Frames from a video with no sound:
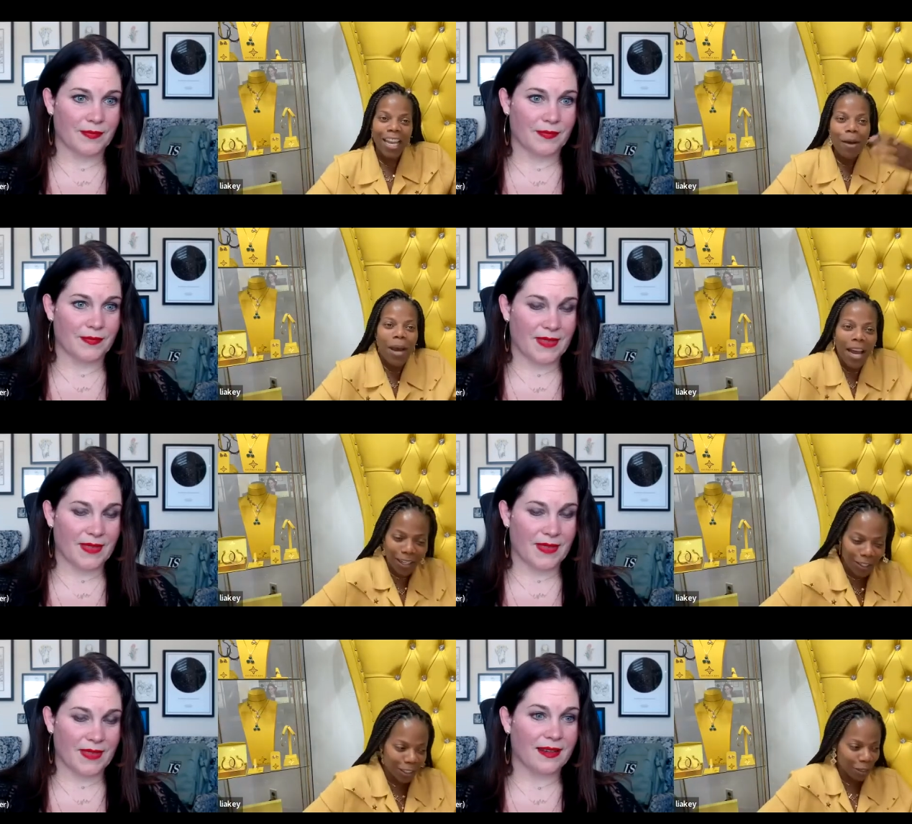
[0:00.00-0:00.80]
Speaker 1: i'm
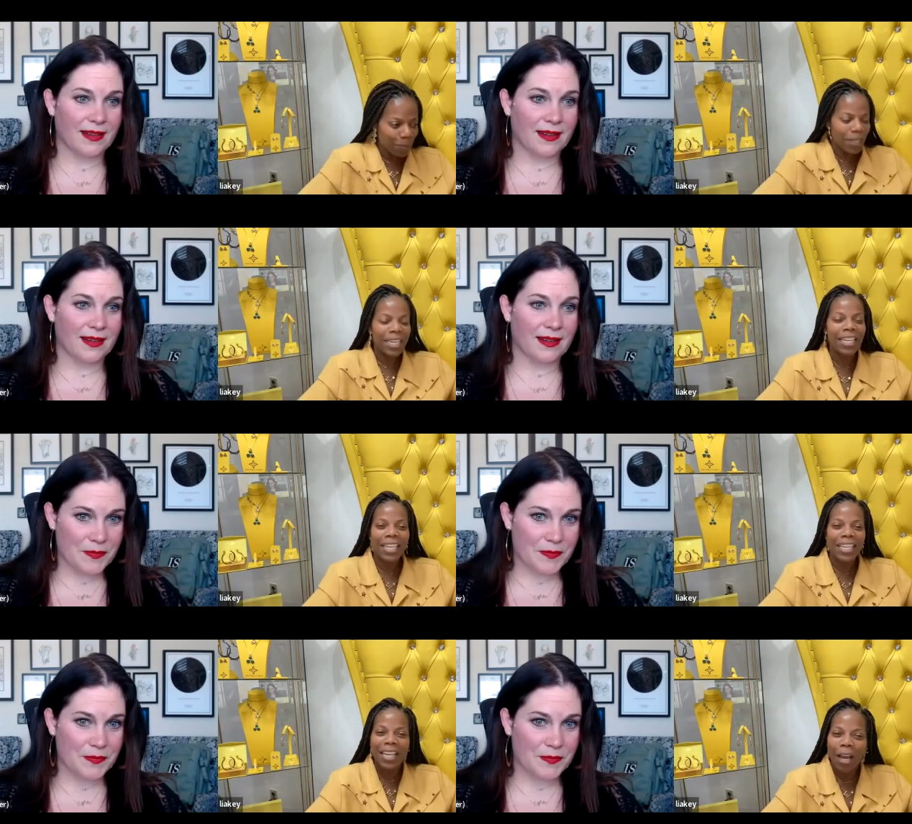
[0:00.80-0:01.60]
honored to
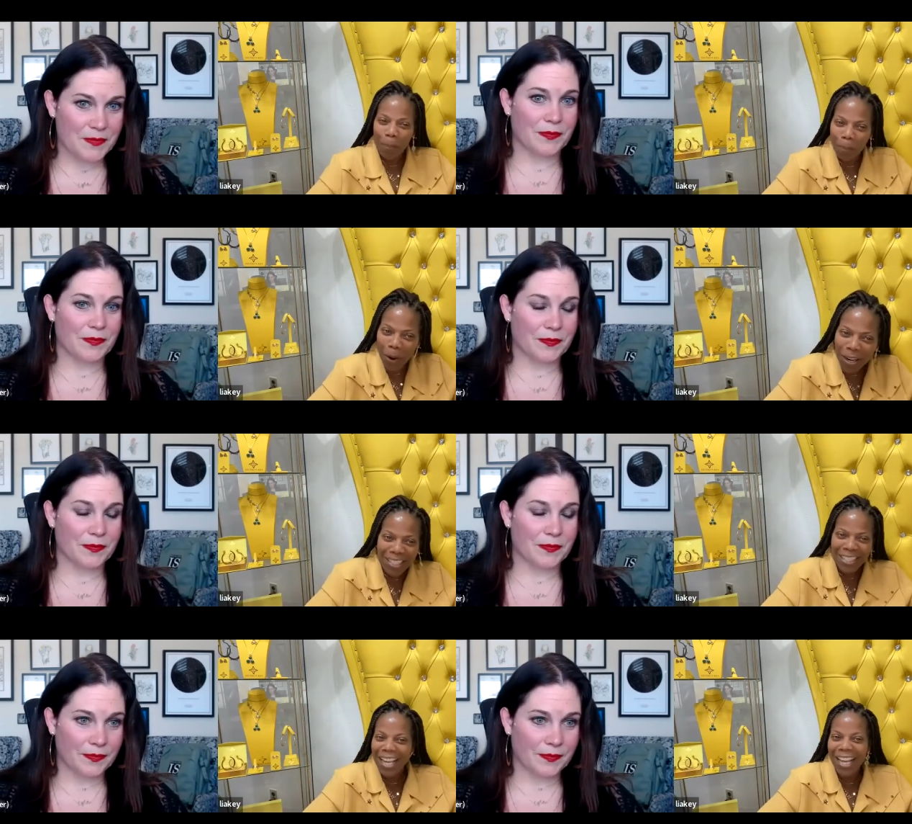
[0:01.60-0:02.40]
be a part
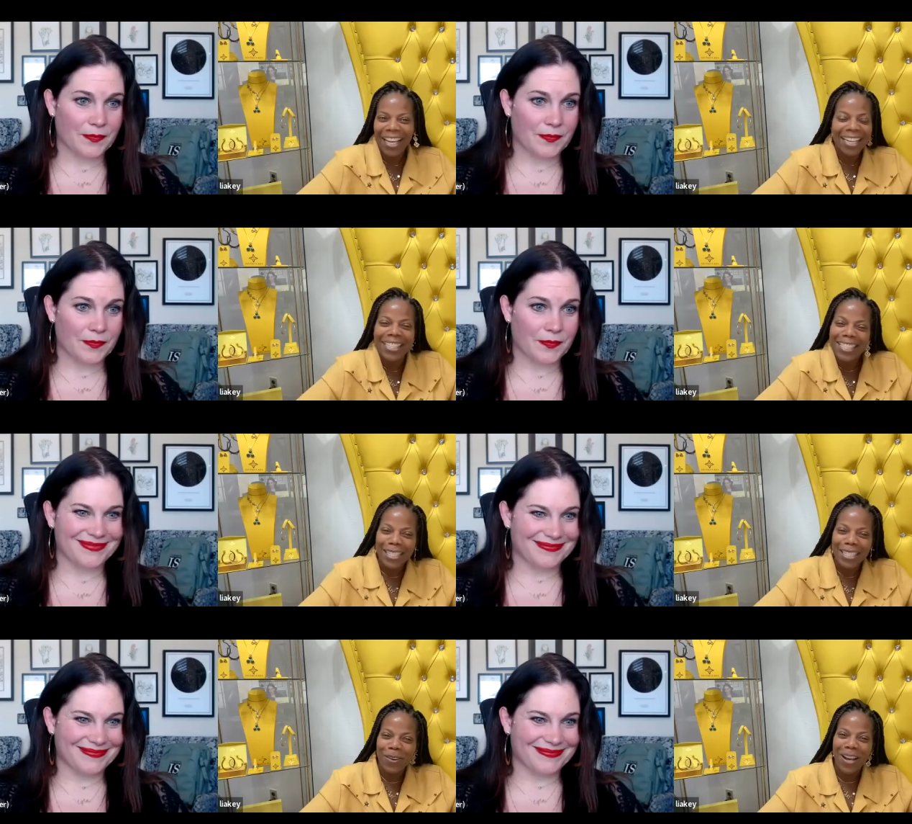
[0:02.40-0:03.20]
of that it's,
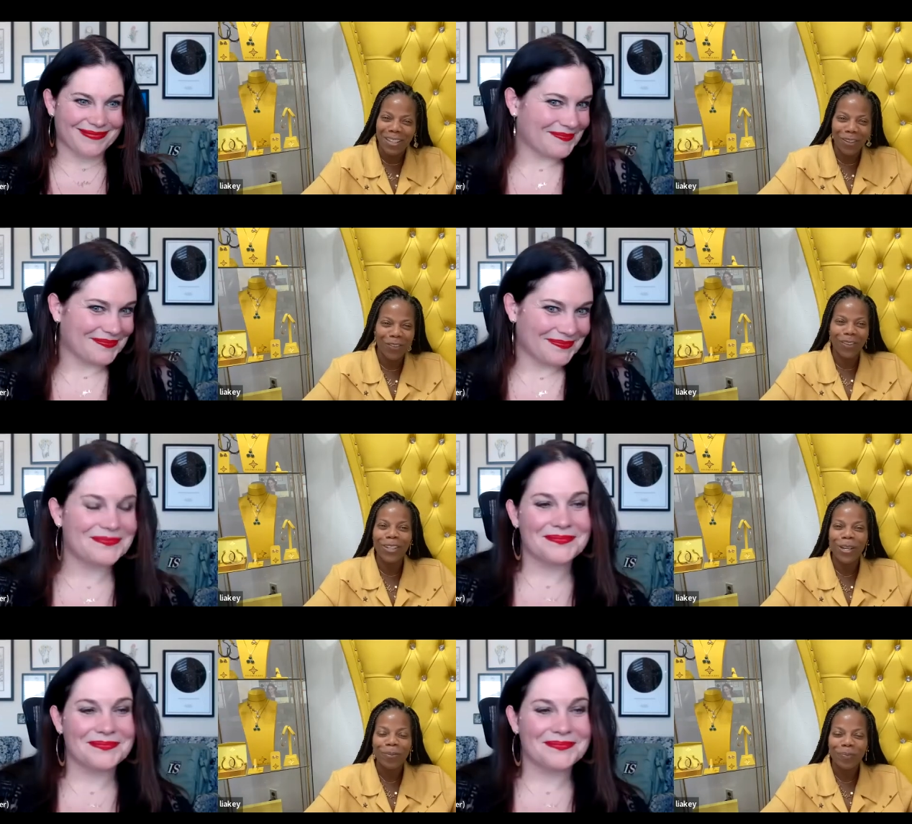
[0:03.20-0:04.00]
it's wonderful
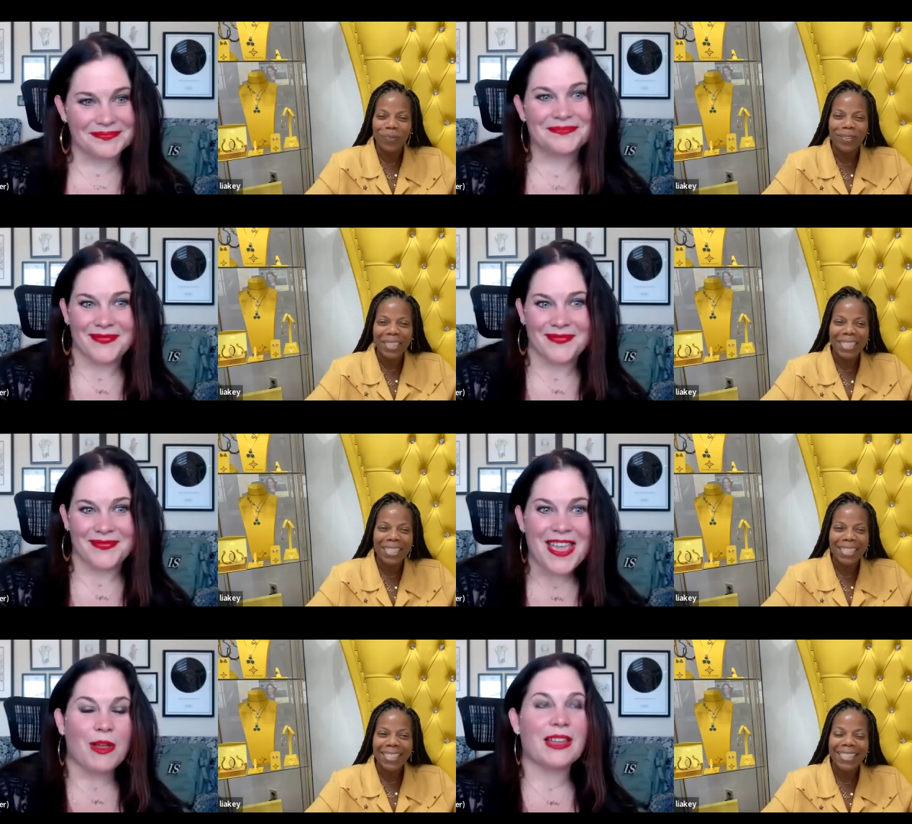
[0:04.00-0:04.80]

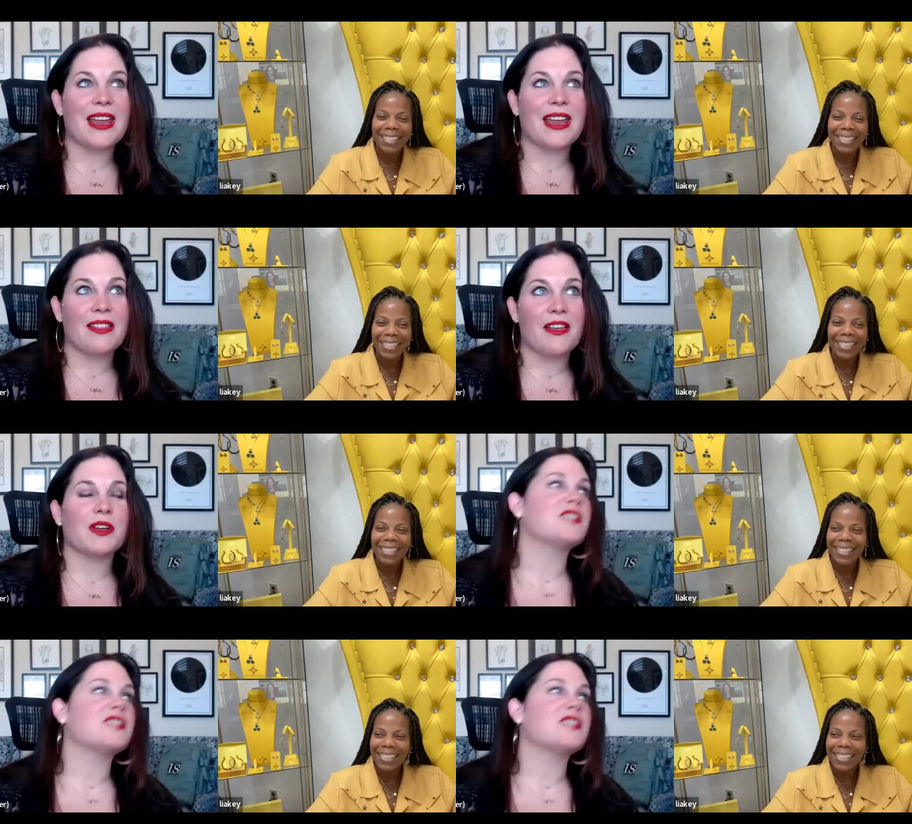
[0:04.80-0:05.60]
Speaker 2: well, and I love what
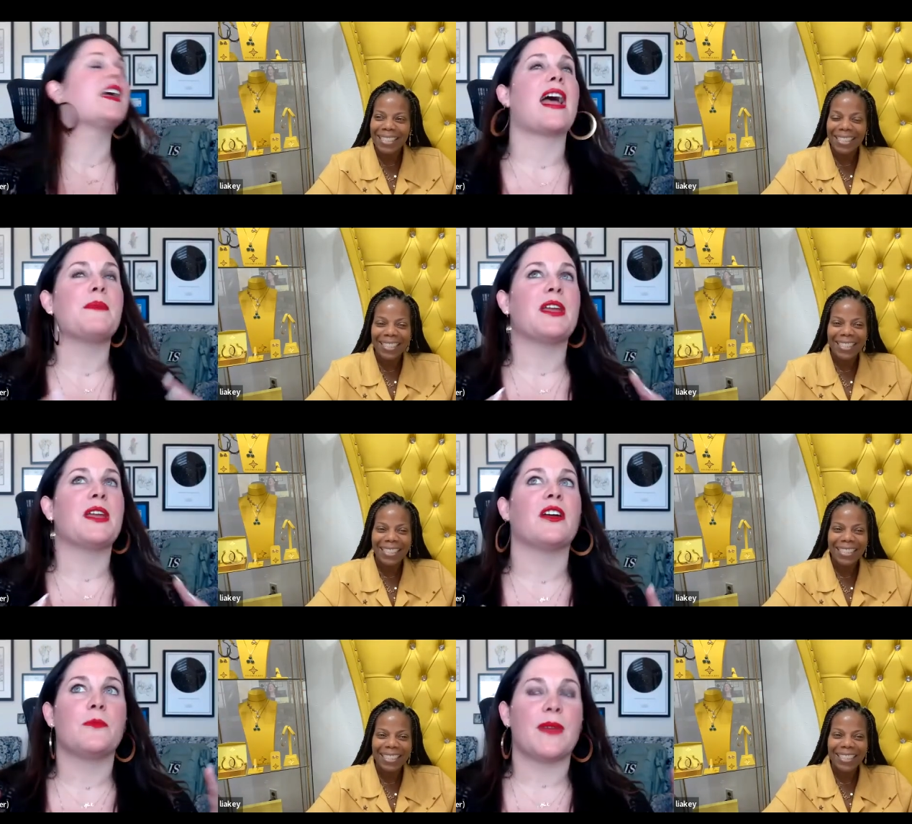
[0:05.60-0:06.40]
you're saying. I'm
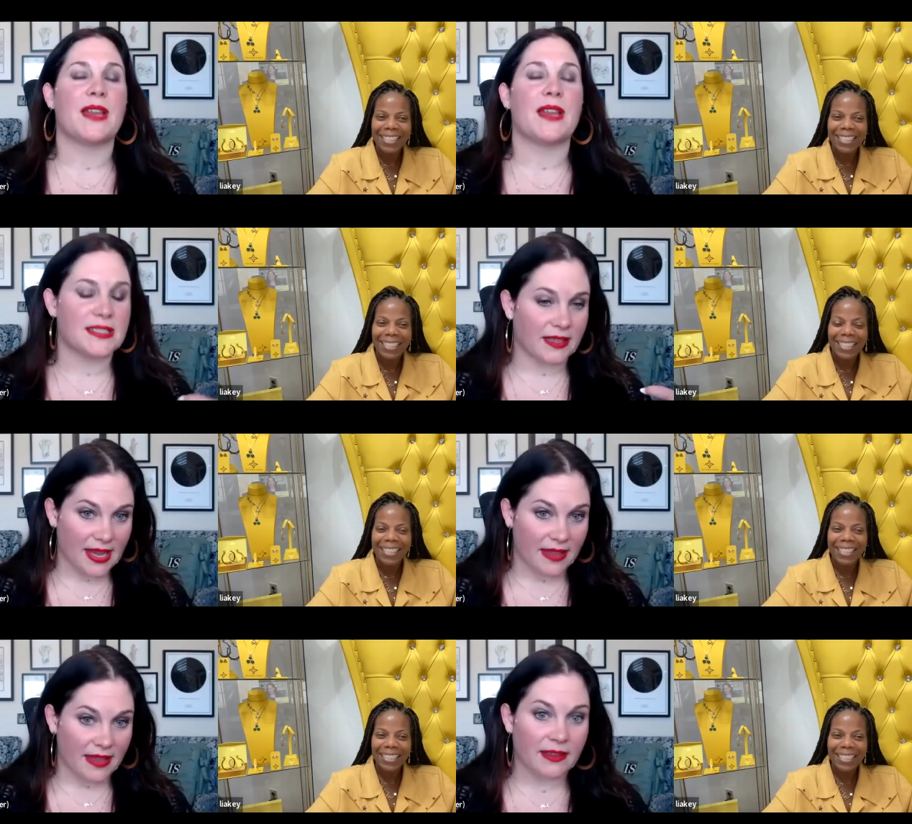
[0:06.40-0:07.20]
hearing you basically
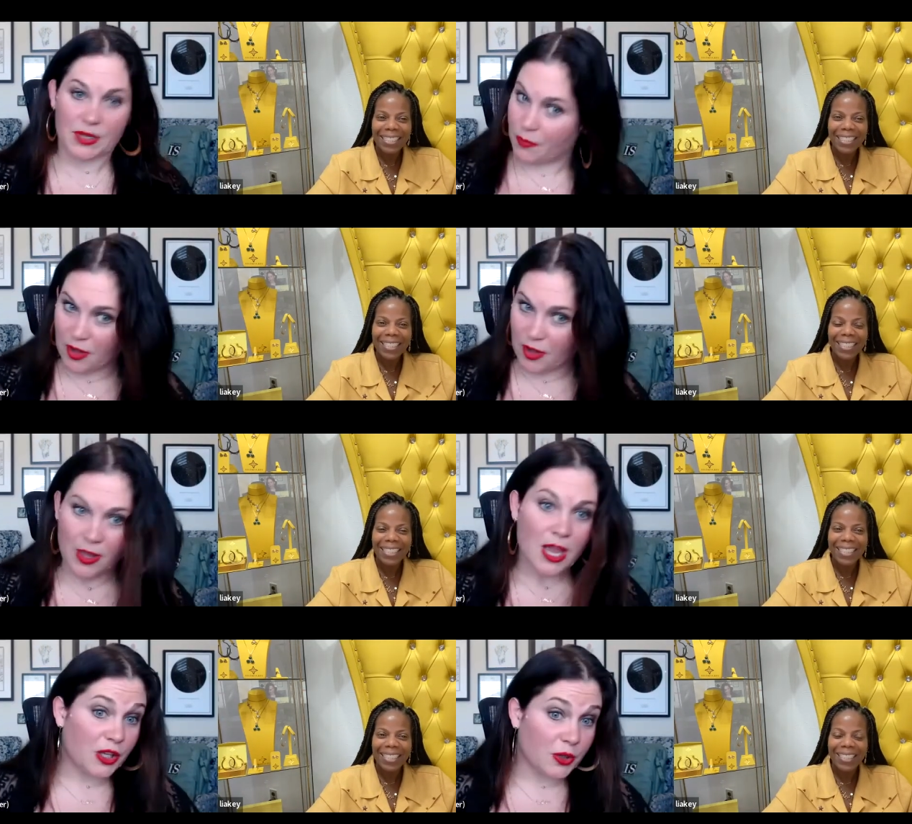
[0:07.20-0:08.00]
telling people
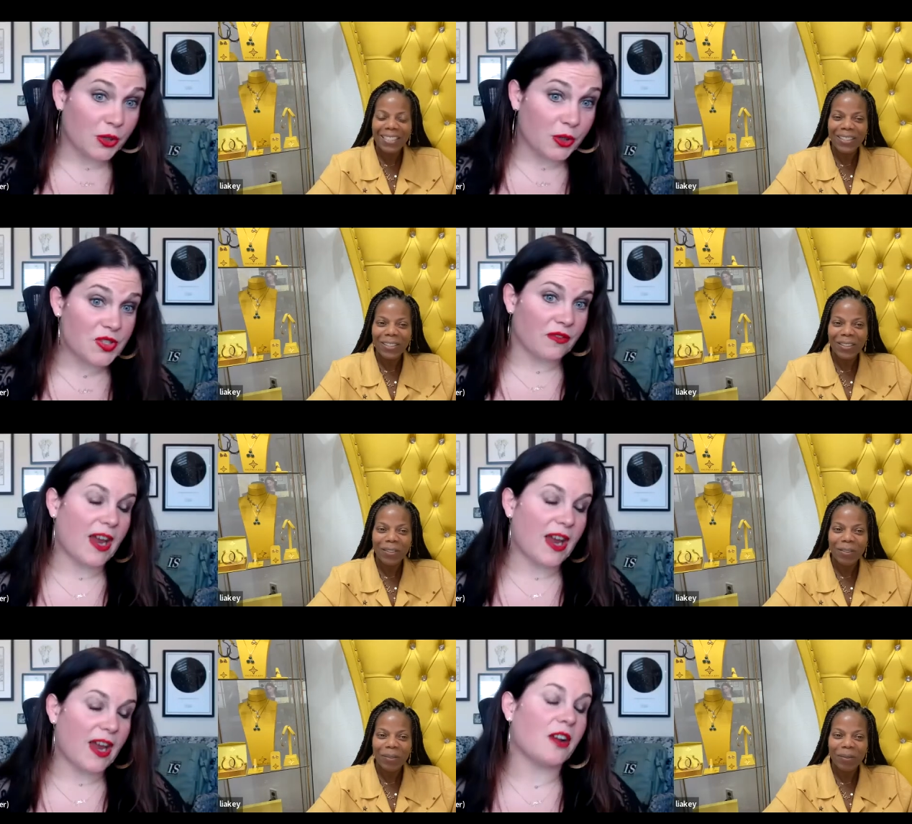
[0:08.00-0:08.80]
use your
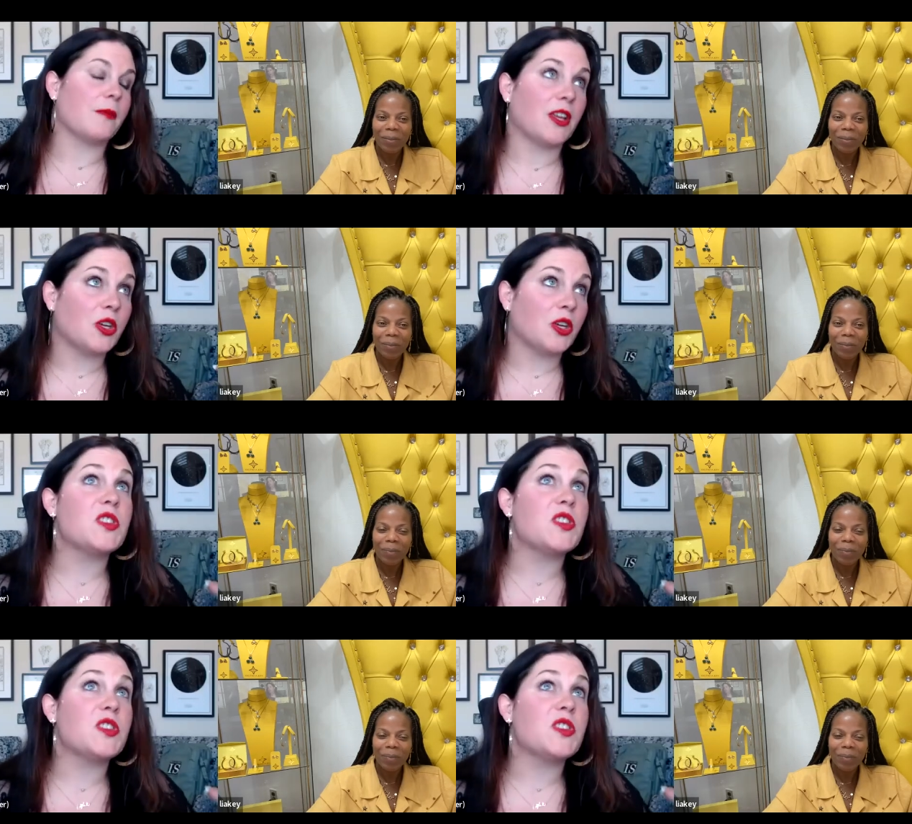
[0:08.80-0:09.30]
environment, use